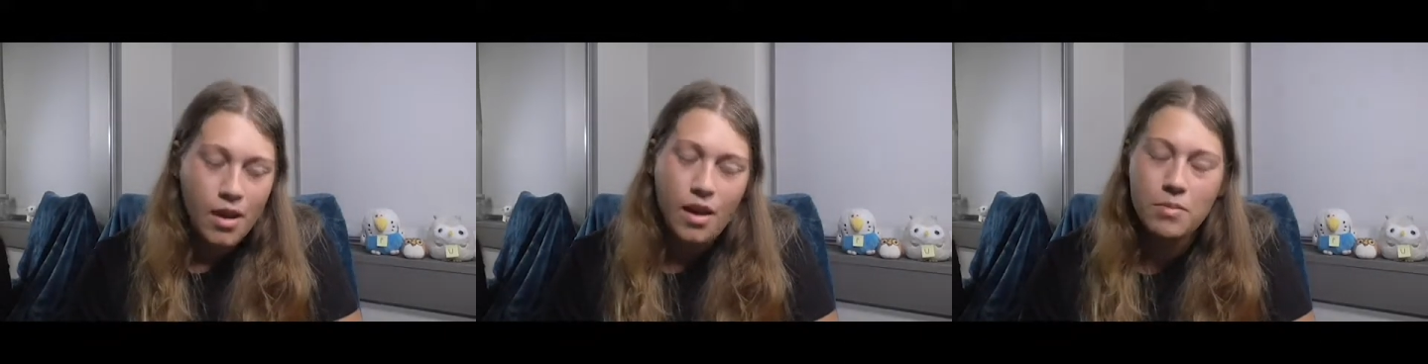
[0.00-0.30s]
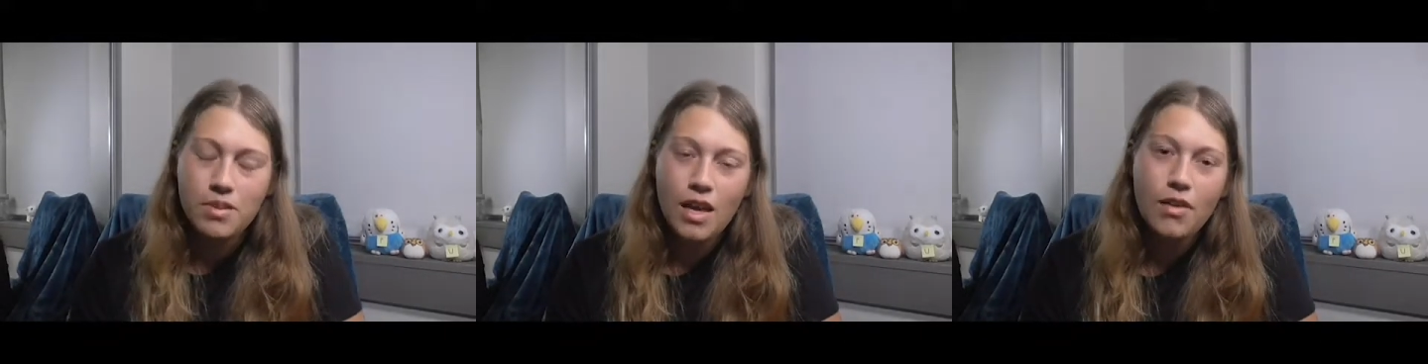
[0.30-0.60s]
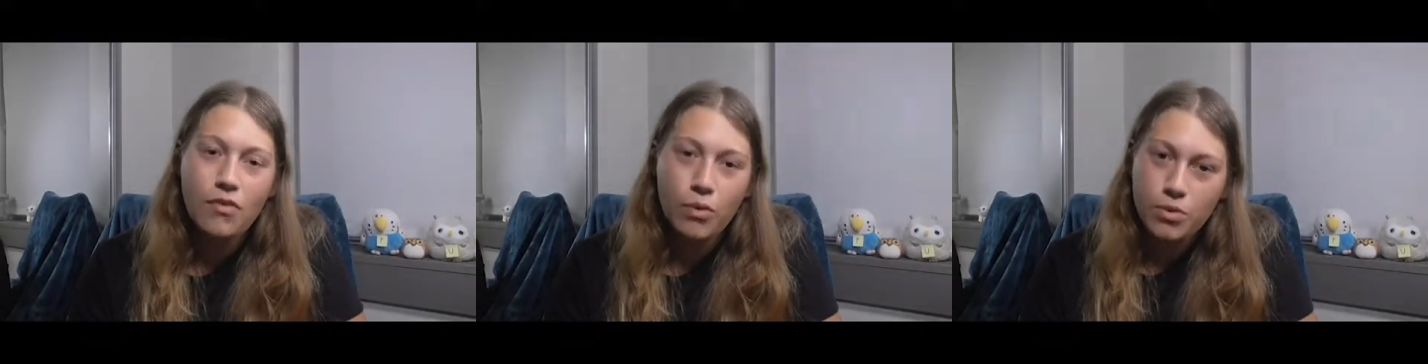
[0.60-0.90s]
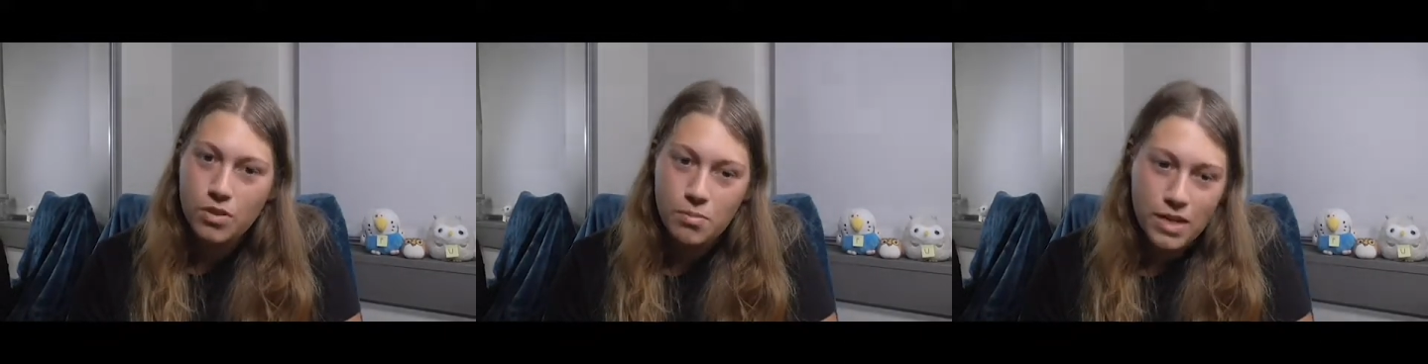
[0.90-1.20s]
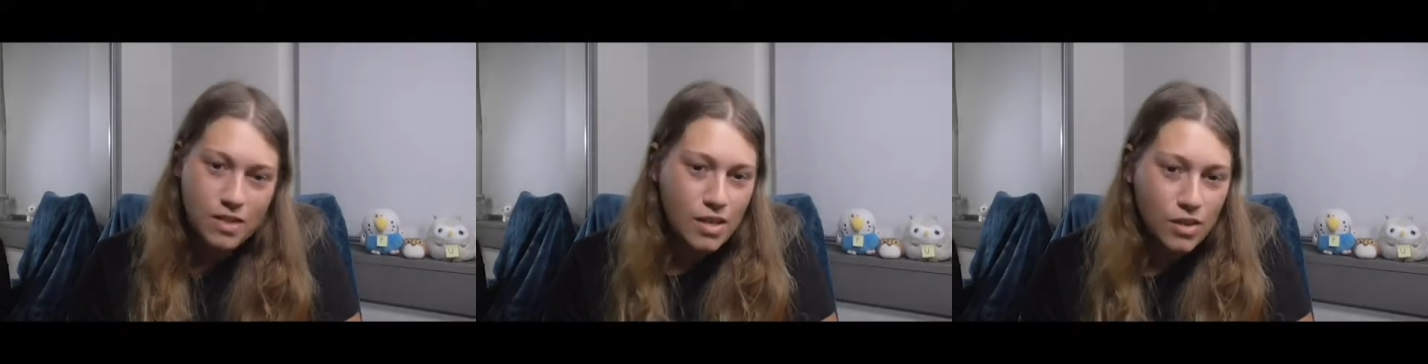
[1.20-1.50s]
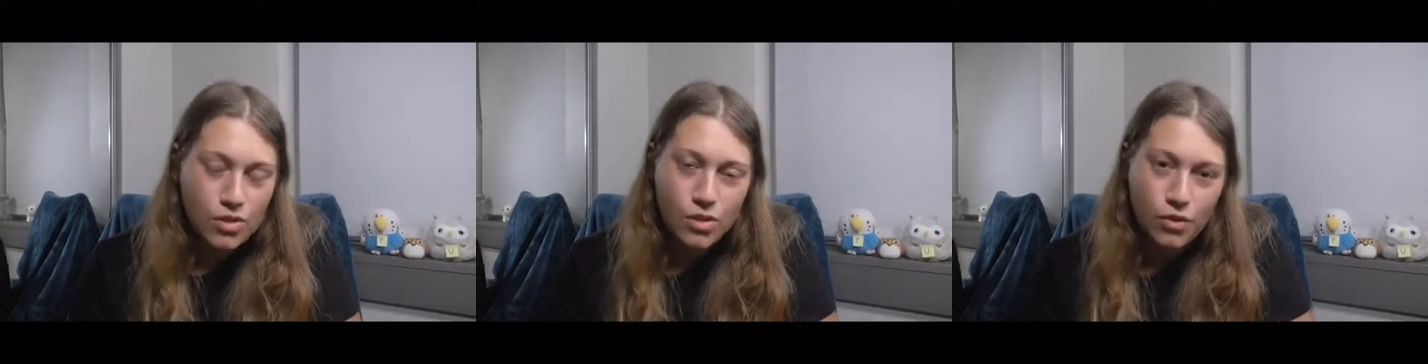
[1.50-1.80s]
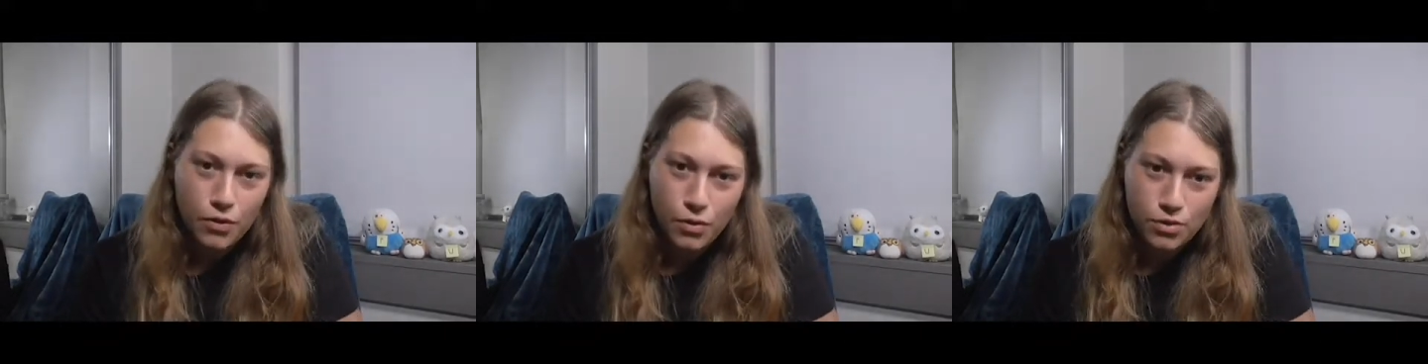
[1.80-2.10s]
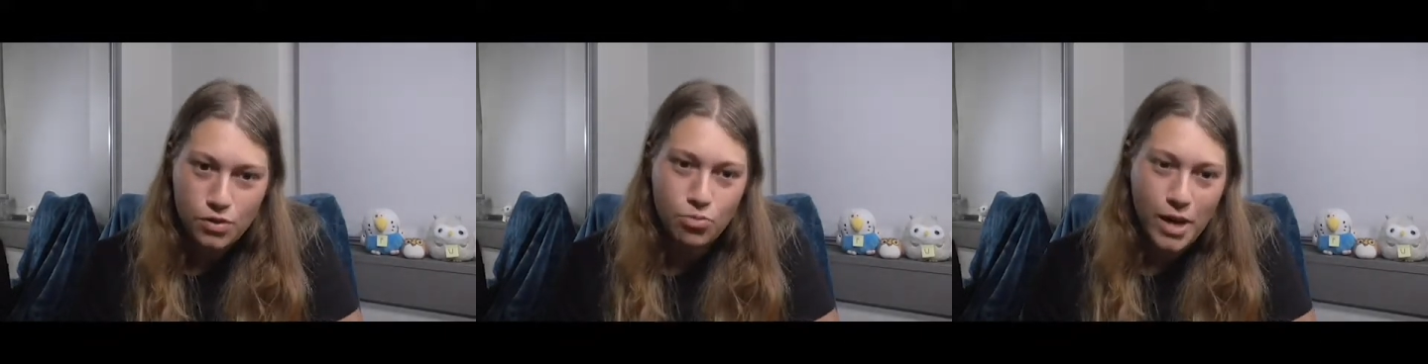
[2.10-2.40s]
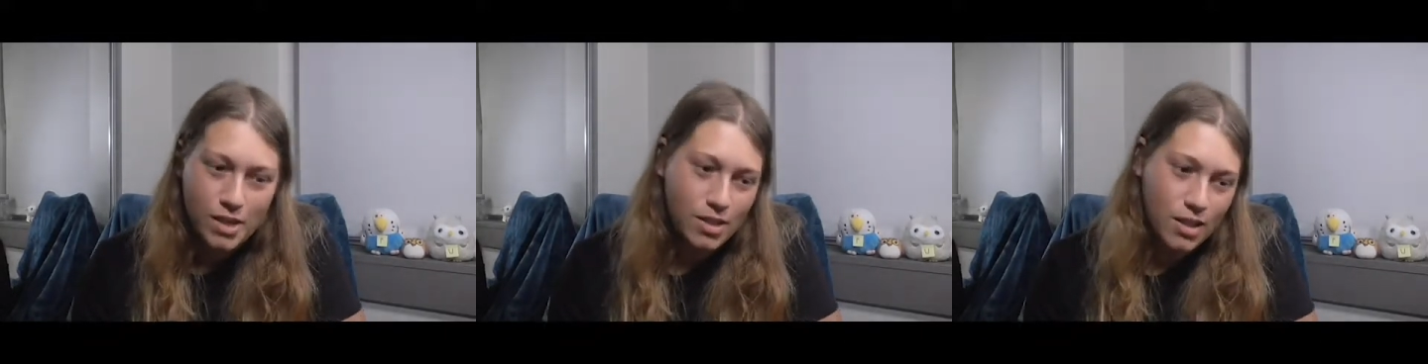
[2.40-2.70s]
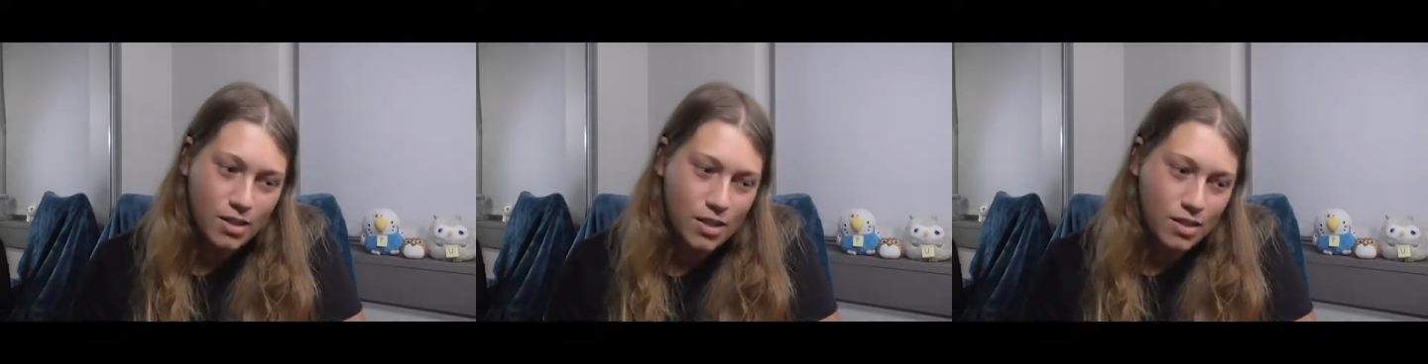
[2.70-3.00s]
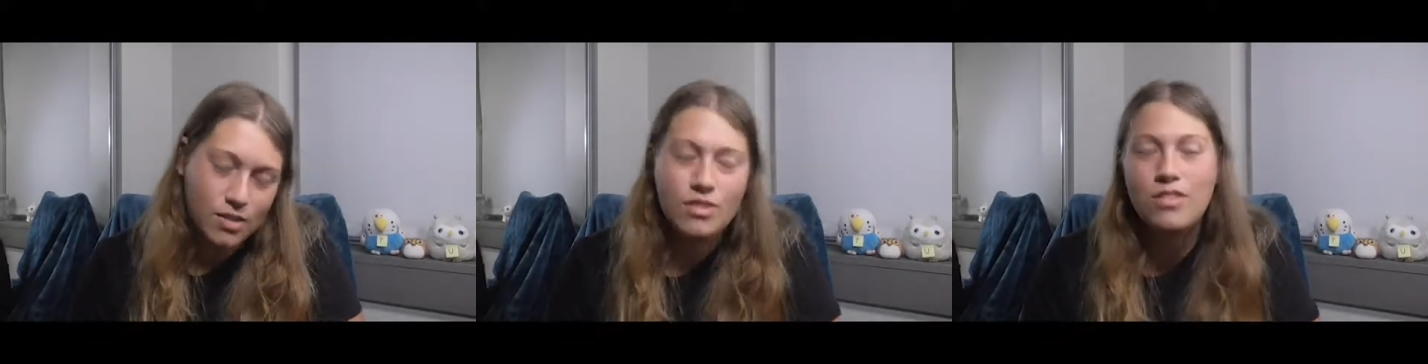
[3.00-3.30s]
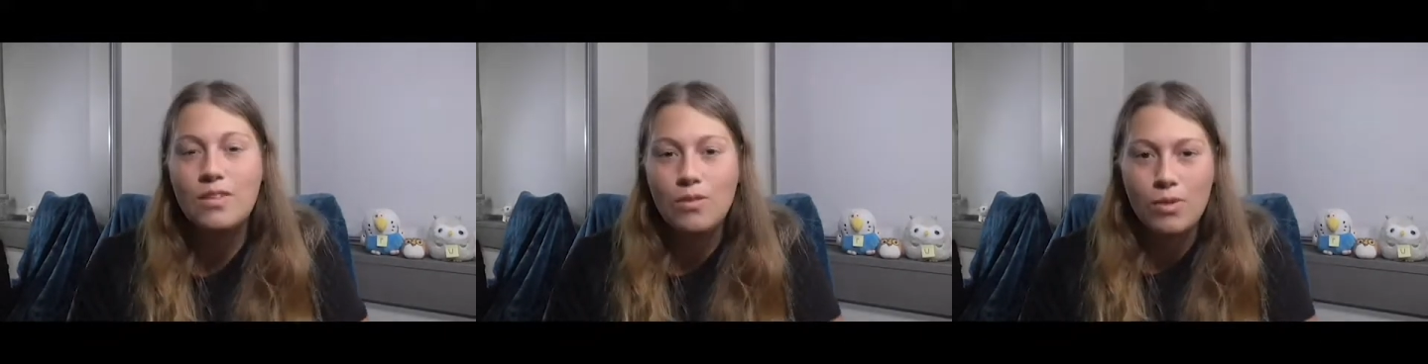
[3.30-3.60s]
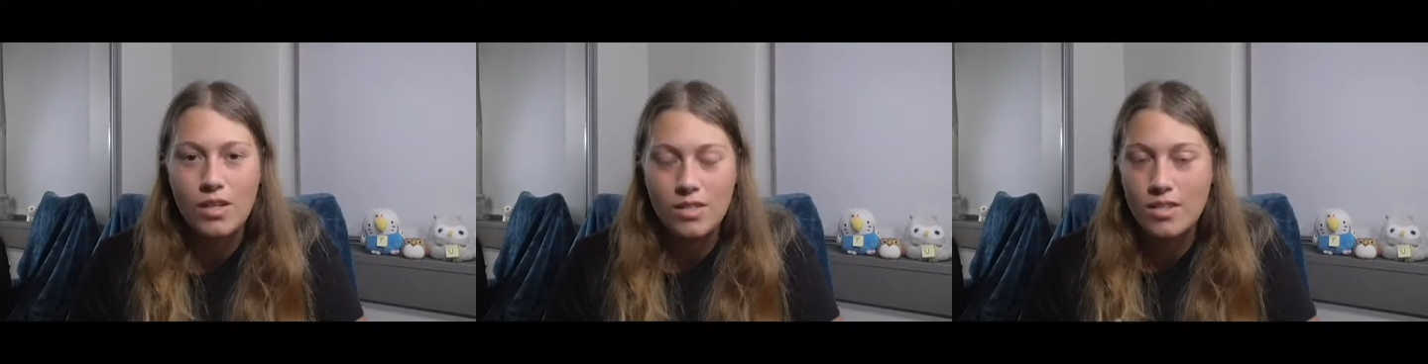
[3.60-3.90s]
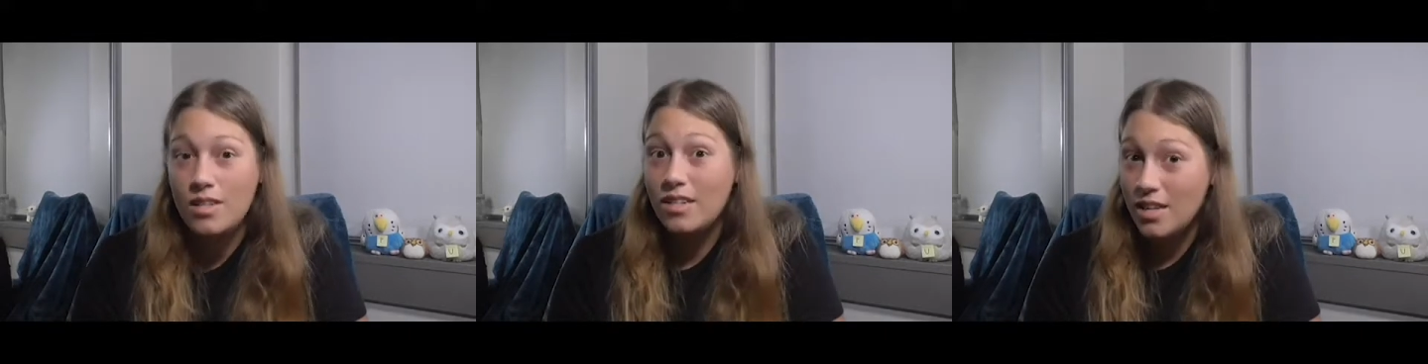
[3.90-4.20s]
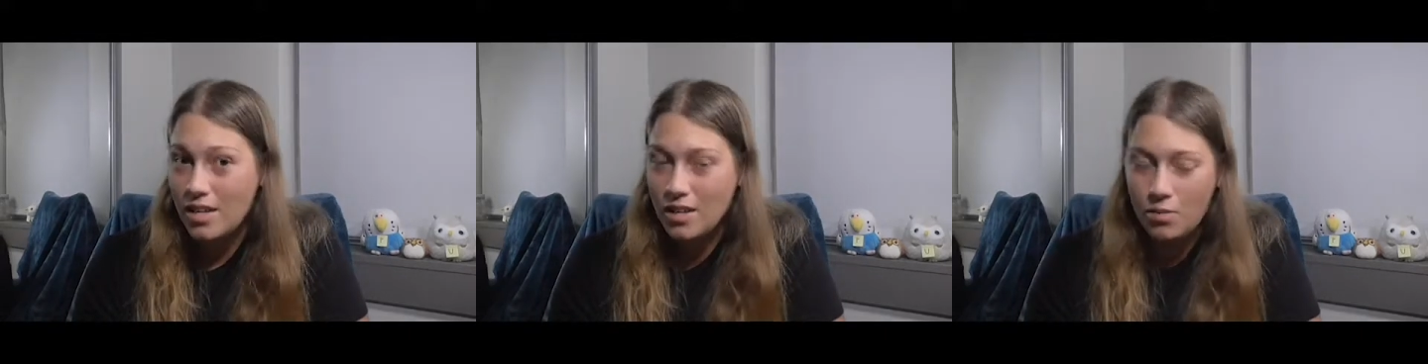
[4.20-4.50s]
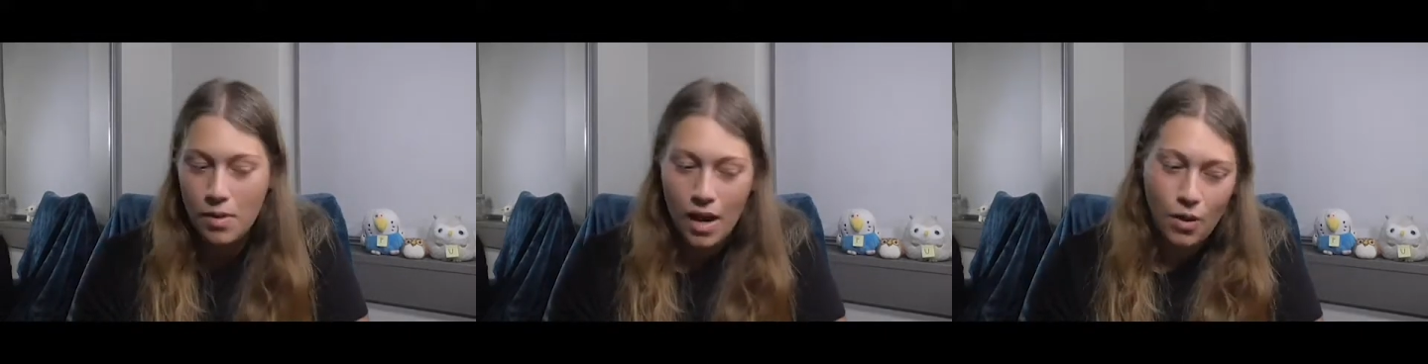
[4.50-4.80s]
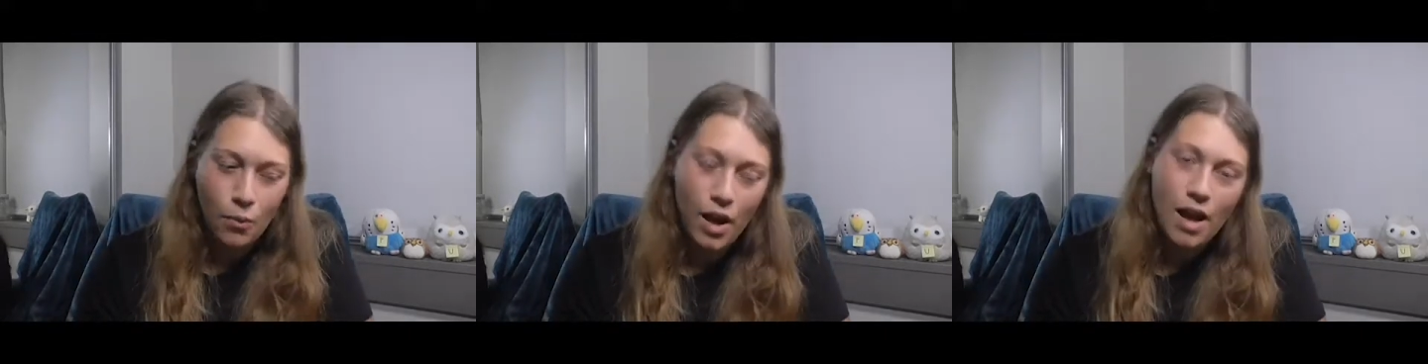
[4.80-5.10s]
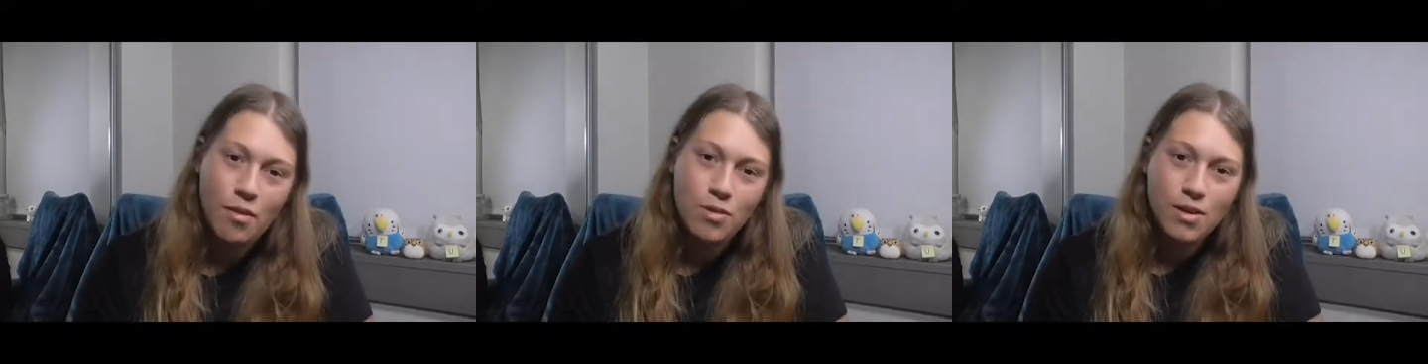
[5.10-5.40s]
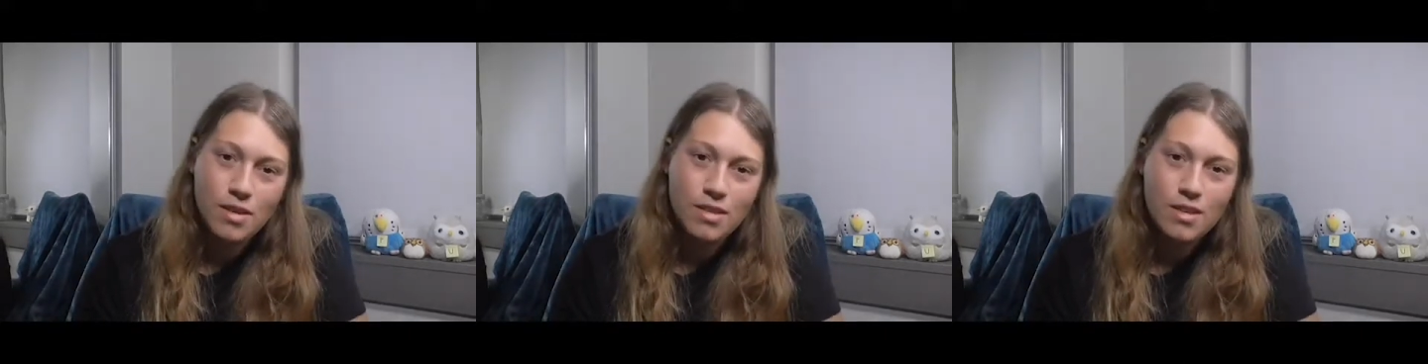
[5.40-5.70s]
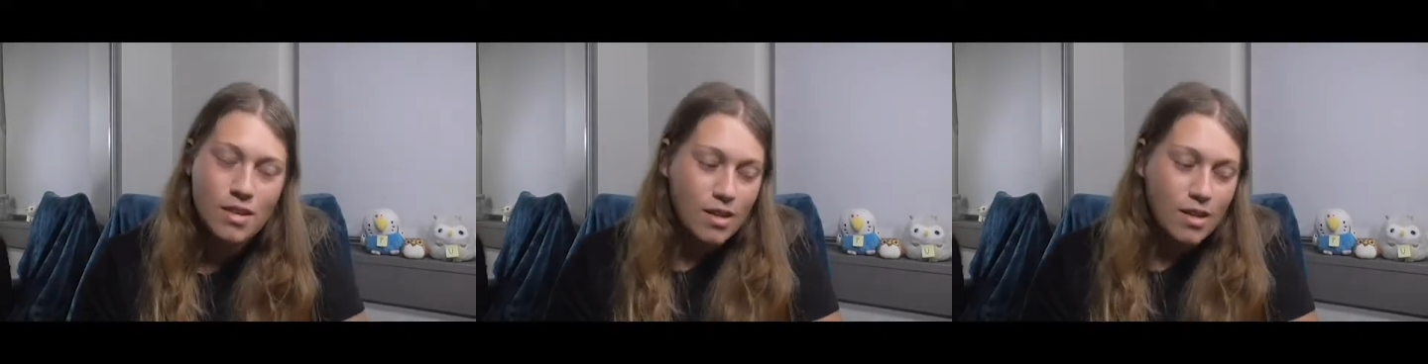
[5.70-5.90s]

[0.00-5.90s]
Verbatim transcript: I'm thankful to my teacher for directing these students in need my way because